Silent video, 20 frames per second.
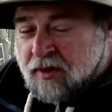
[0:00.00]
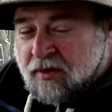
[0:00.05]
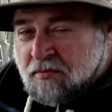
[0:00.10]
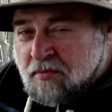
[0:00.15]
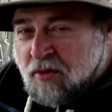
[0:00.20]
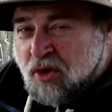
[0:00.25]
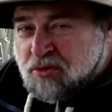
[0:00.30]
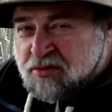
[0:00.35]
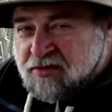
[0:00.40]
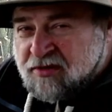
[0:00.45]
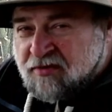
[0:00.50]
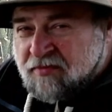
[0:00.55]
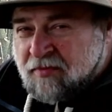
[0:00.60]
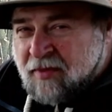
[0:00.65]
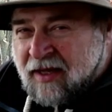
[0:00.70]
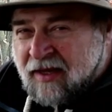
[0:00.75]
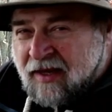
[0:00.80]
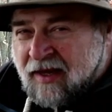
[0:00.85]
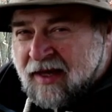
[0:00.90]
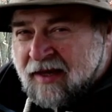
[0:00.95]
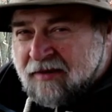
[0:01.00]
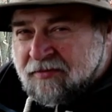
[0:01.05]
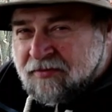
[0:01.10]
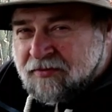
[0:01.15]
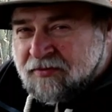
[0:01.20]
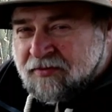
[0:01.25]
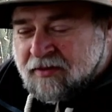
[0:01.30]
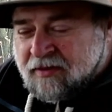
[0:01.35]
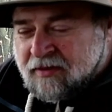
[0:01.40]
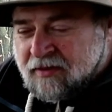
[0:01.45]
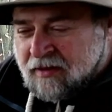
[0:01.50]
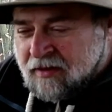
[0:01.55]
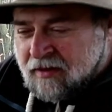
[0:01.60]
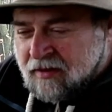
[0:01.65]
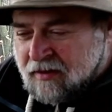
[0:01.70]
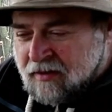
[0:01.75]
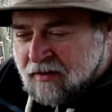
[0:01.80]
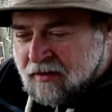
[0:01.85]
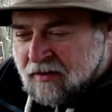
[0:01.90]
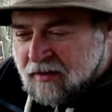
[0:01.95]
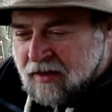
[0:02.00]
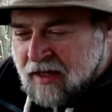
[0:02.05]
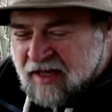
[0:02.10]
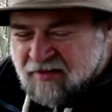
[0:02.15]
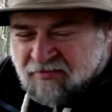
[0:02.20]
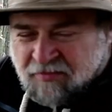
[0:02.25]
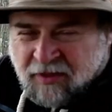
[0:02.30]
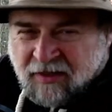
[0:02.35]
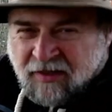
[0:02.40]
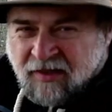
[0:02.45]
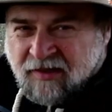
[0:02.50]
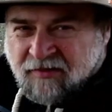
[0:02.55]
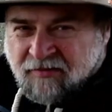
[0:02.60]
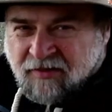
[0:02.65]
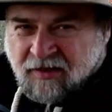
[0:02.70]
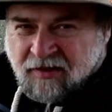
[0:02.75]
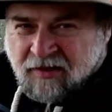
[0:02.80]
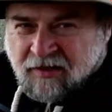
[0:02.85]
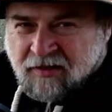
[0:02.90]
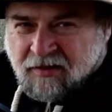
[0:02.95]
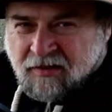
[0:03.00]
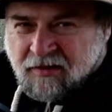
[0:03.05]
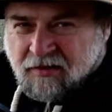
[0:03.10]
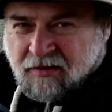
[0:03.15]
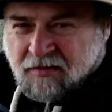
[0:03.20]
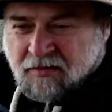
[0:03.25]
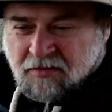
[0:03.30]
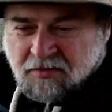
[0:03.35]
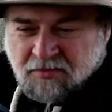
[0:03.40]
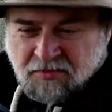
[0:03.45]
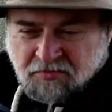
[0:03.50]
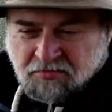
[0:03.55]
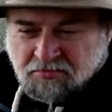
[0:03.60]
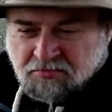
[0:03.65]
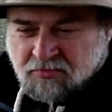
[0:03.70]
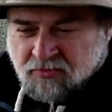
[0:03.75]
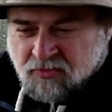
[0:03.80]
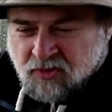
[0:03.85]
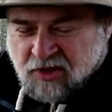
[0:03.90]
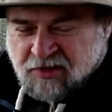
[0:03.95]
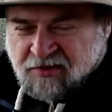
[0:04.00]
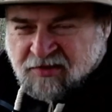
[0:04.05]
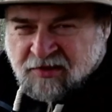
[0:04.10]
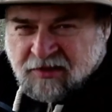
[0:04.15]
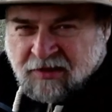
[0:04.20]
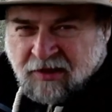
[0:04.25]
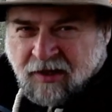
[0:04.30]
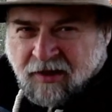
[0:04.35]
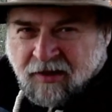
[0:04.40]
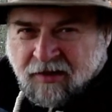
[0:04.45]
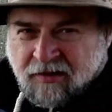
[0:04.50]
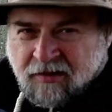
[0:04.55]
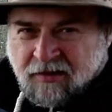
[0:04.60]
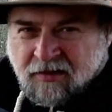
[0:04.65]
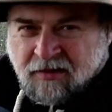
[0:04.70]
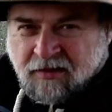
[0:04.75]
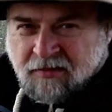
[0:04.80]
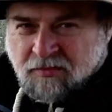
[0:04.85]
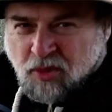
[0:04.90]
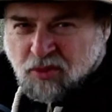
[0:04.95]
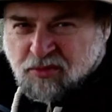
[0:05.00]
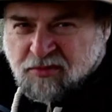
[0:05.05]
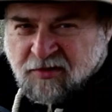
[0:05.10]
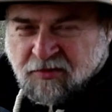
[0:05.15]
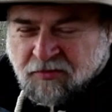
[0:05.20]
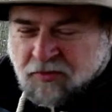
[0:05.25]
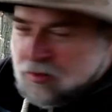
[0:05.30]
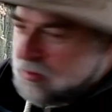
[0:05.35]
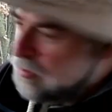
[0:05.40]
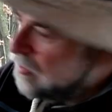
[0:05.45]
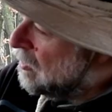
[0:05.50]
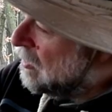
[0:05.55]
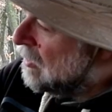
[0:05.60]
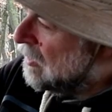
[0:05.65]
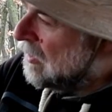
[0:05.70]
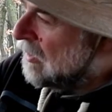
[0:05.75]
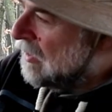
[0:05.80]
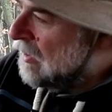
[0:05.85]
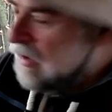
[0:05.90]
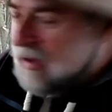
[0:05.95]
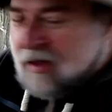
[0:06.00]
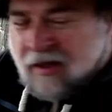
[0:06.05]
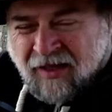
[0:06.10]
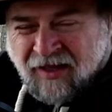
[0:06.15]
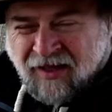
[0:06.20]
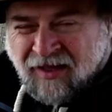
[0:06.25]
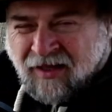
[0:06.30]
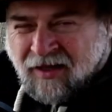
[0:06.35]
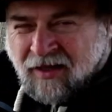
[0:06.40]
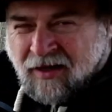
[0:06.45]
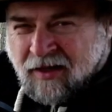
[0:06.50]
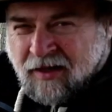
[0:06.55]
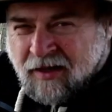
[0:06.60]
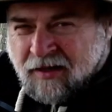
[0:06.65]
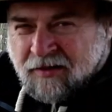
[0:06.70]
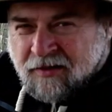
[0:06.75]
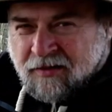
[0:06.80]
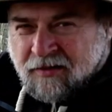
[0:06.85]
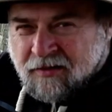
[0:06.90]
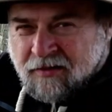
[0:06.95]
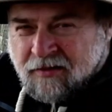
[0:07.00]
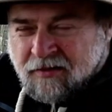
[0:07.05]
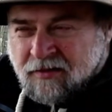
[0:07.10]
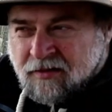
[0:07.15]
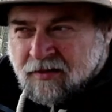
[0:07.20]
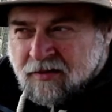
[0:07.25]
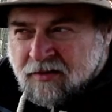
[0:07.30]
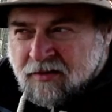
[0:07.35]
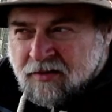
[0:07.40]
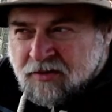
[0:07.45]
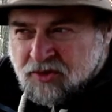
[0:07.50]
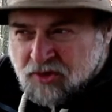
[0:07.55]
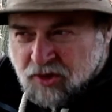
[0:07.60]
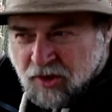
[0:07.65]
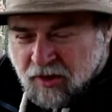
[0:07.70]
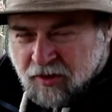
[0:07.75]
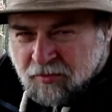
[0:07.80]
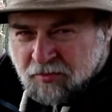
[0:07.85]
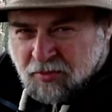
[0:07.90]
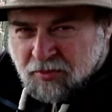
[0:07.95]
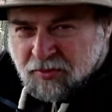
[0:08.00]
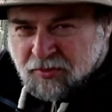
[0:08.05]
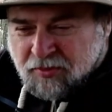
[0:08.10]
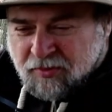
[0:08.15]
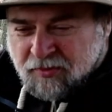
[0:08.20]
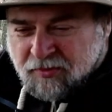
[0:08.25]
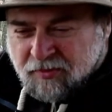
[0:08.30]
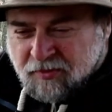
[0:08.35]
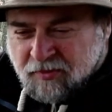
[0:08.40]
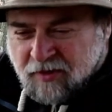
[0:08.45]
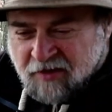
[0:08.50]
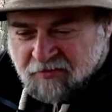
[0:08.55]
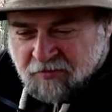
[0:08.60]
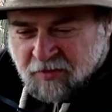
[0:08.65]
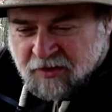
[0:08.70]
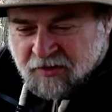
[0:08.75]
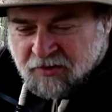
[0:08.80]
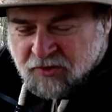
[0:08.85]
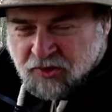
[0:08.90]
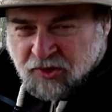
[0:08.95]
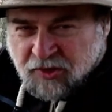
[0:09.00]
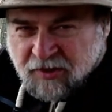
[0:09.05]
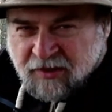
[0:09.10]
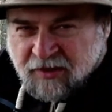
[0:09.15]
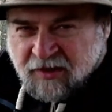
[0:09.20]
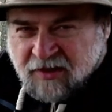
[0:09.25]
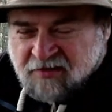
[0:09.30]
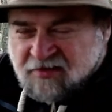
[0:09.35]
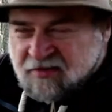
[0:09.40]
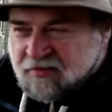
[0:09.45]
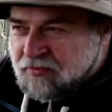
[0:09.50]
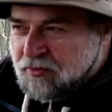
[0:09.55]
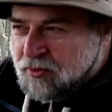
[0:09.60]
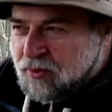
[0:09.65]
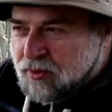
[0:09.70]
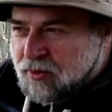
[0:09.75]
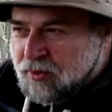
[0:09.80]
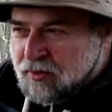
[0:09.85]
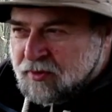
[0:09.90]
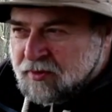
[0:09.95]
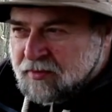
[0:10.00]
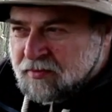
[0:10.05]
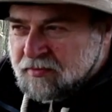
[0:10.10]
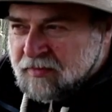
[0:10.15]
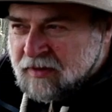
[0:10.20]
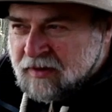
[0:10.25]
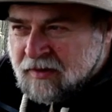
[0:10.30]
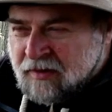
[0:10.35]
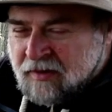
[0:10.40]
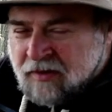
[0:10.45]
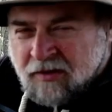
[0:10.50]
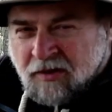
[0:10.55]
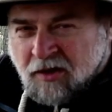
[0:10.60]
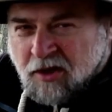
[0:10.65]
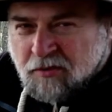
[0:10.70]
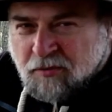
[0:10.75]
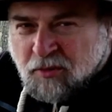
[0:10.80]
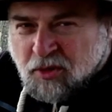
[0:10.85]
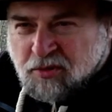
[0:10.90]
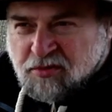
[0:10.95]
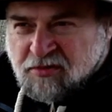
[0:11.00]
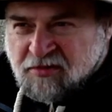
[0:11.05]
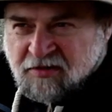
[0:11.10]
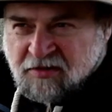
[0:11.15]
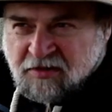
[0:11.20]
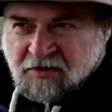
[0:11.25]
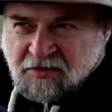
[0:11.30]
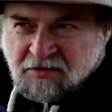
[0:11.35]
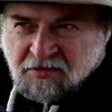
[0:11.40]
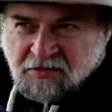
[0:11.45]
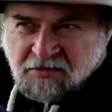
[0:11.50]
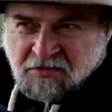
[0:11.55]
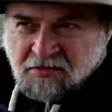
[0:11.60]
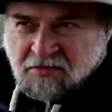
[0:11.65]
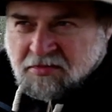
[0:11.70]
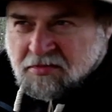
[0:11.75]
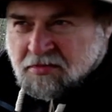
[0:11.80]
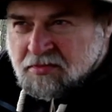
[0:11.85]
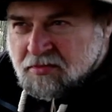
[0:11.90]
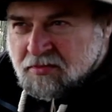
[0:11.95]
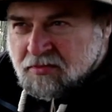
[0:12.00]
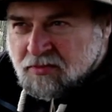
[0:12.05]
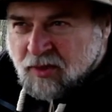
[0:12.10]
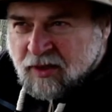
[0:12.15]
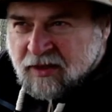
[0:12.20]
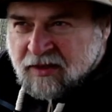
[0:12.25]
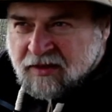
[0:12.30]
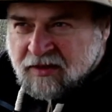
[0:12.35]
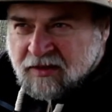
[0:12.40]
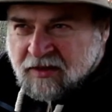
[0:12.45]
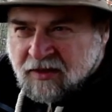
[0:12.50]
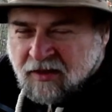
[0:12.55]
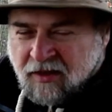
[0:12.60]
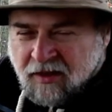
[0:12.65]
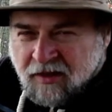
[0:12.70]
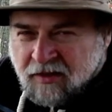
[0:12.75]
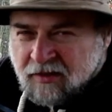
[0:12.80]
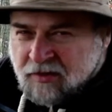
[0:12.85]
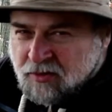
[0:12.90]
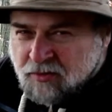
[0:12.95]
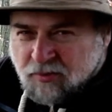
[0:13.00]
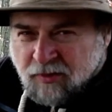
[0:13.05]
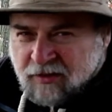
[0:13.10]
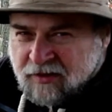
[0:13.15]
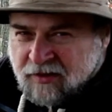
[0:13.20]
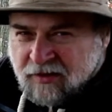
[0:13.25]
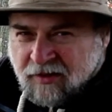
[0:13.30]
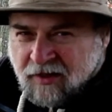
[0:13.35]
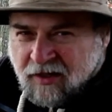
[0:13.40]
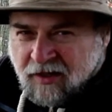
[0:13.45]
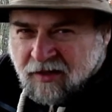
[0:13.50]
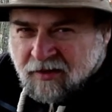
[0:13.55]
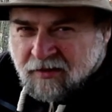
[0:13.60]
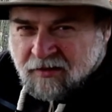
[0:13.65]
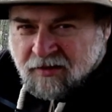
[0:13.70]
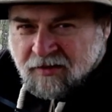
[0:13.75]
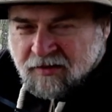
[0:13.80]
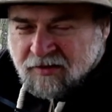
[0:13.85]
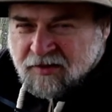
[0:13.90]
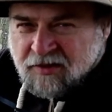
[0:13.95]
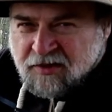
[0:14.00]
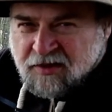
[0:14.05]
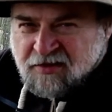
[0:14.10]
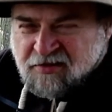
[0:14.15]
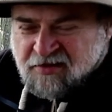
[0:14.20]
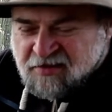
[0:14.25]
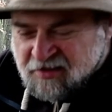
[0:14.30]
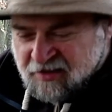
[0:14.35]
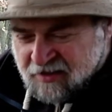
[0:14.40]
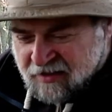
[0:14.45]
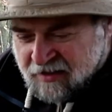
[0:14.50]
most of my life I have been living just like most of you. I had a job. I've been a journalist for almost 28, 29 years.